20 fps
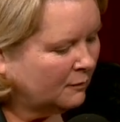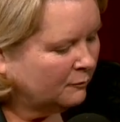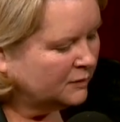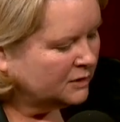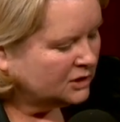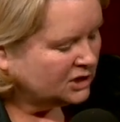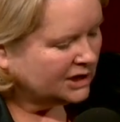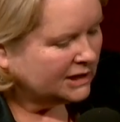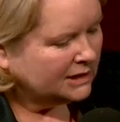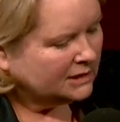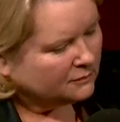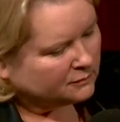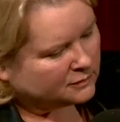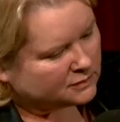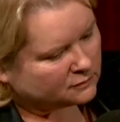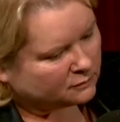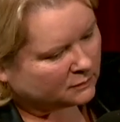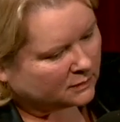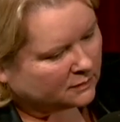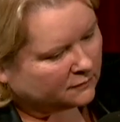but Gina
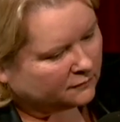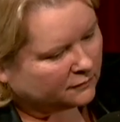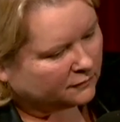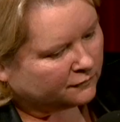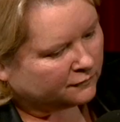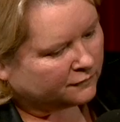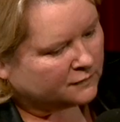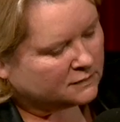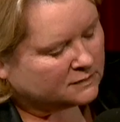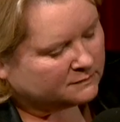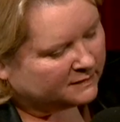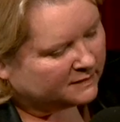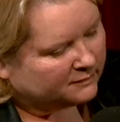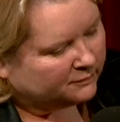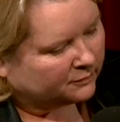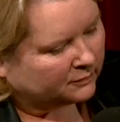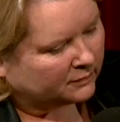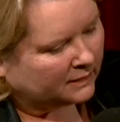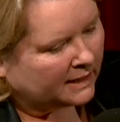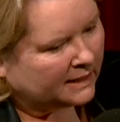was one of the first
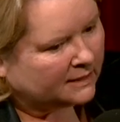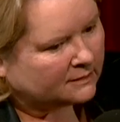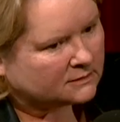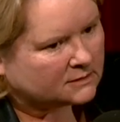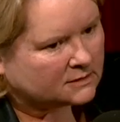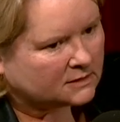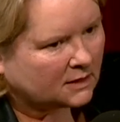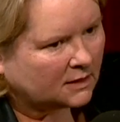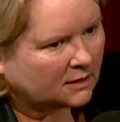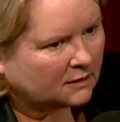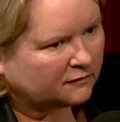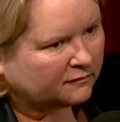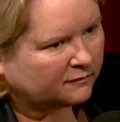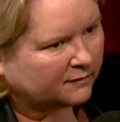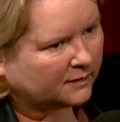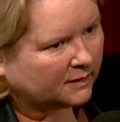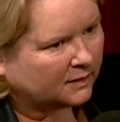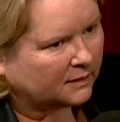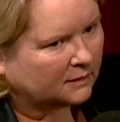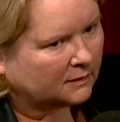people outside of
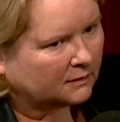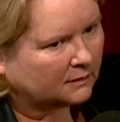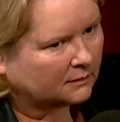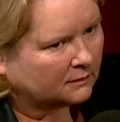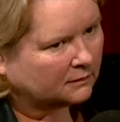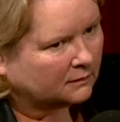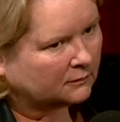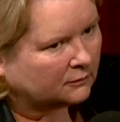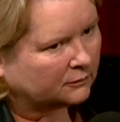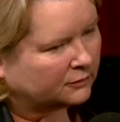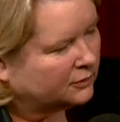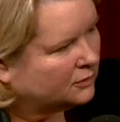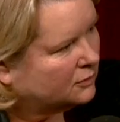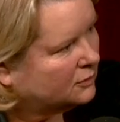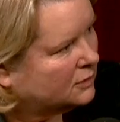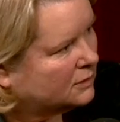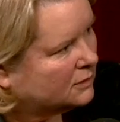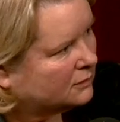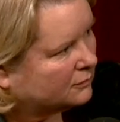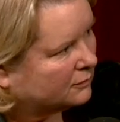my little
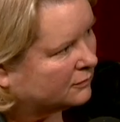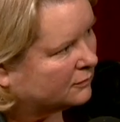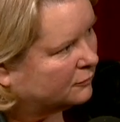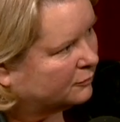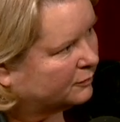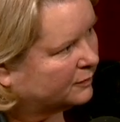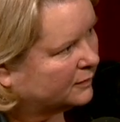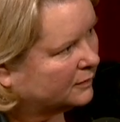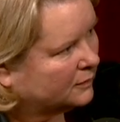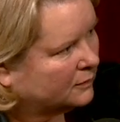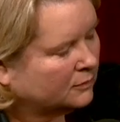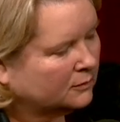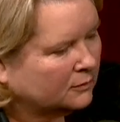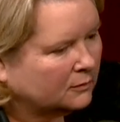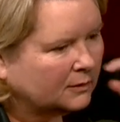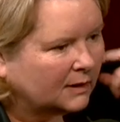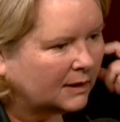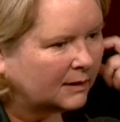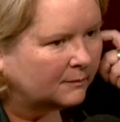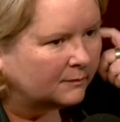uni group
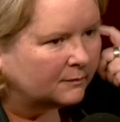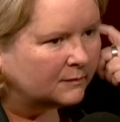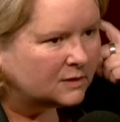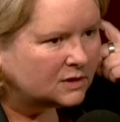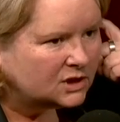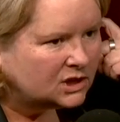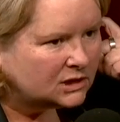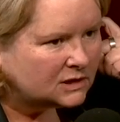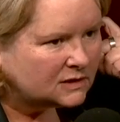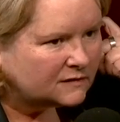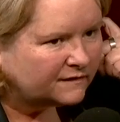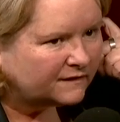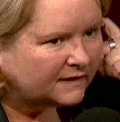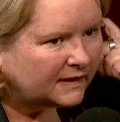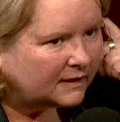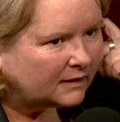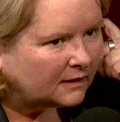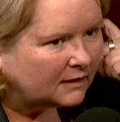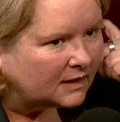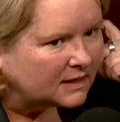who um, she just
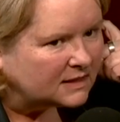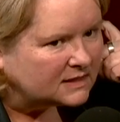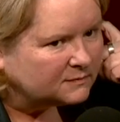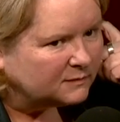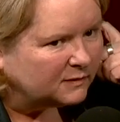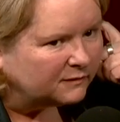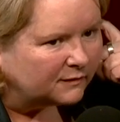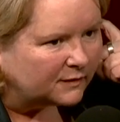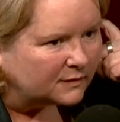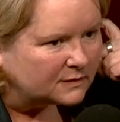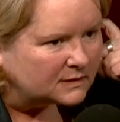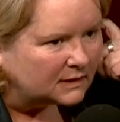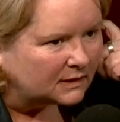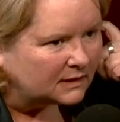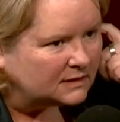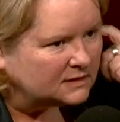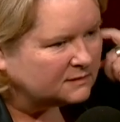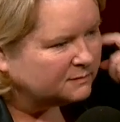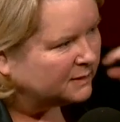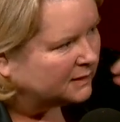flat out asked me if I was a
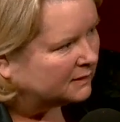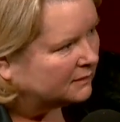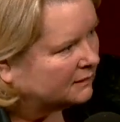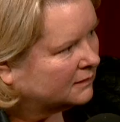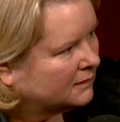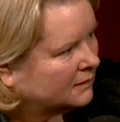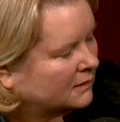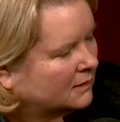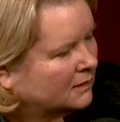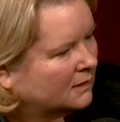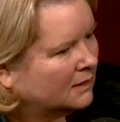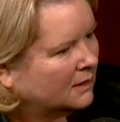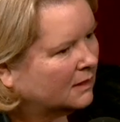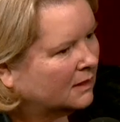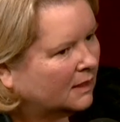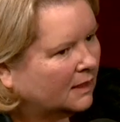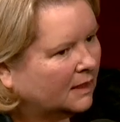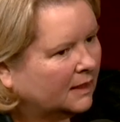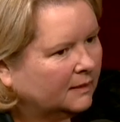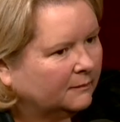lesbian.
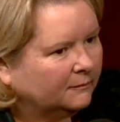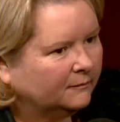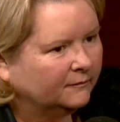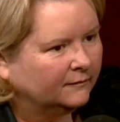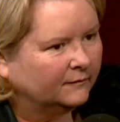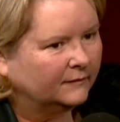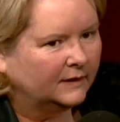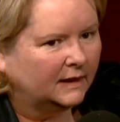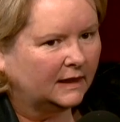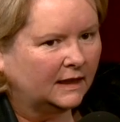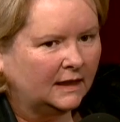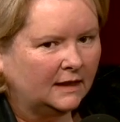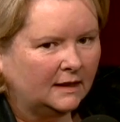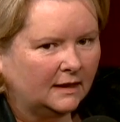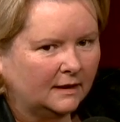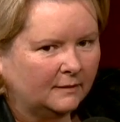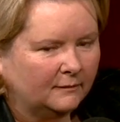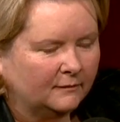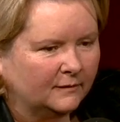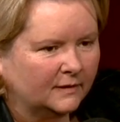Um, and,
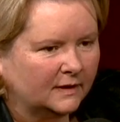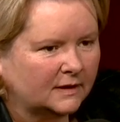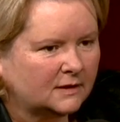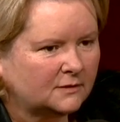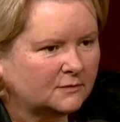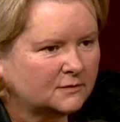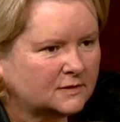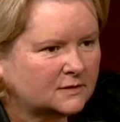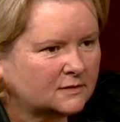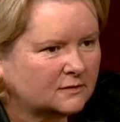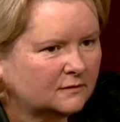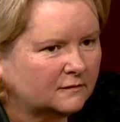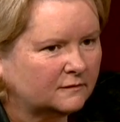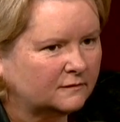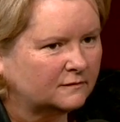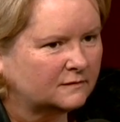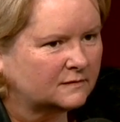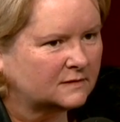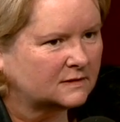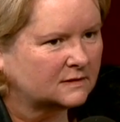um, and I was sort
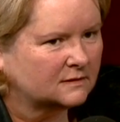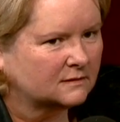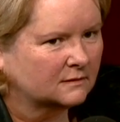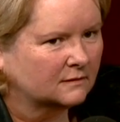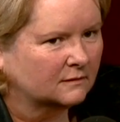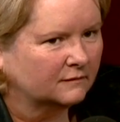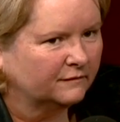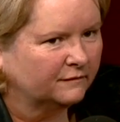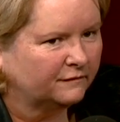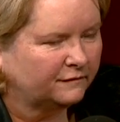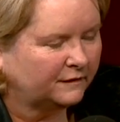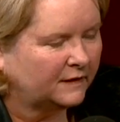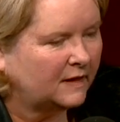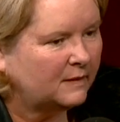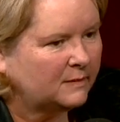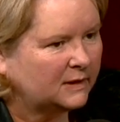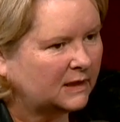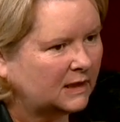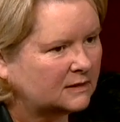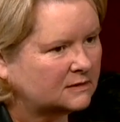of
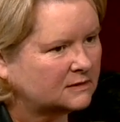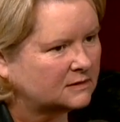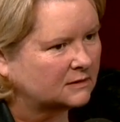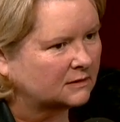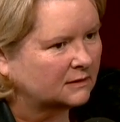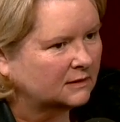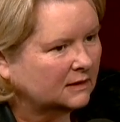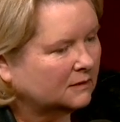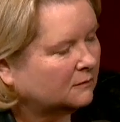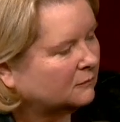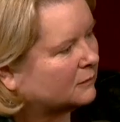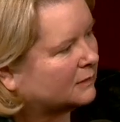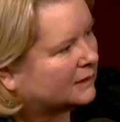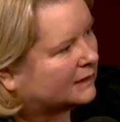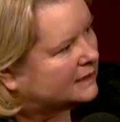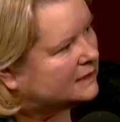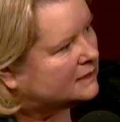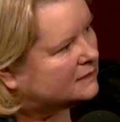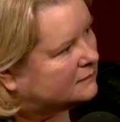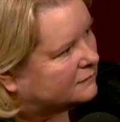flabbergasted and then
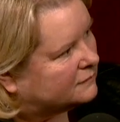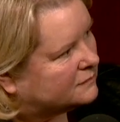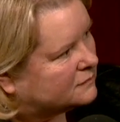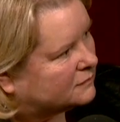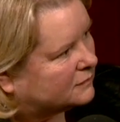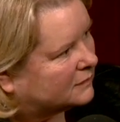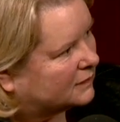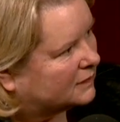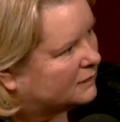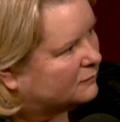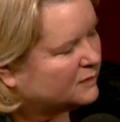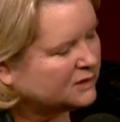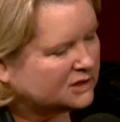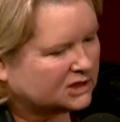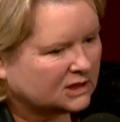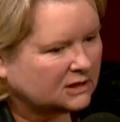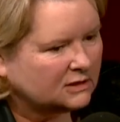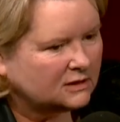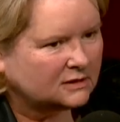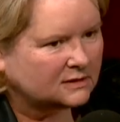relieved, really. But
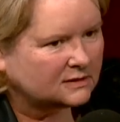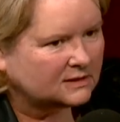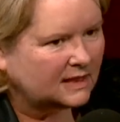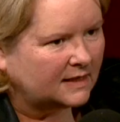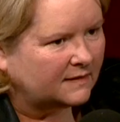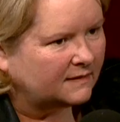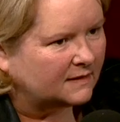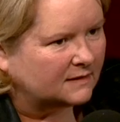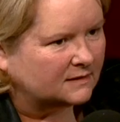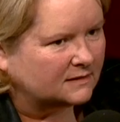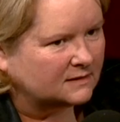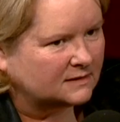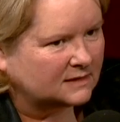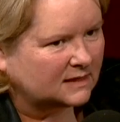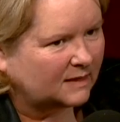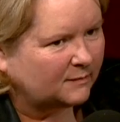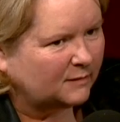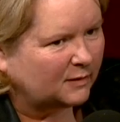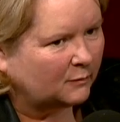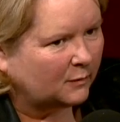Gina just had that
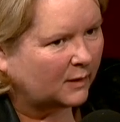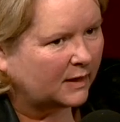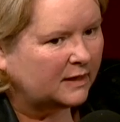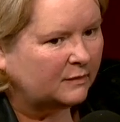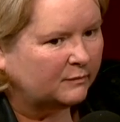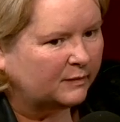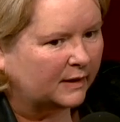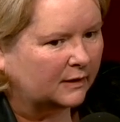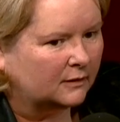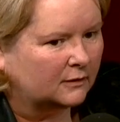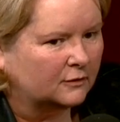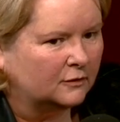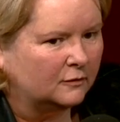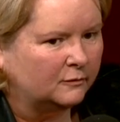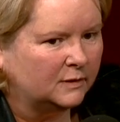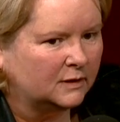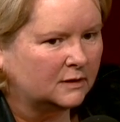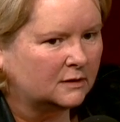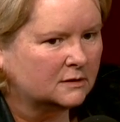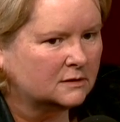disarming way about her
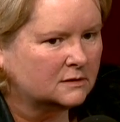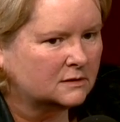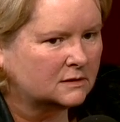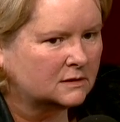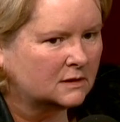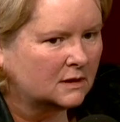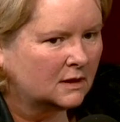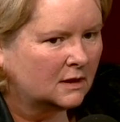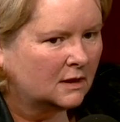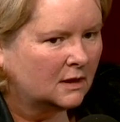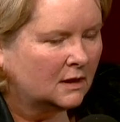because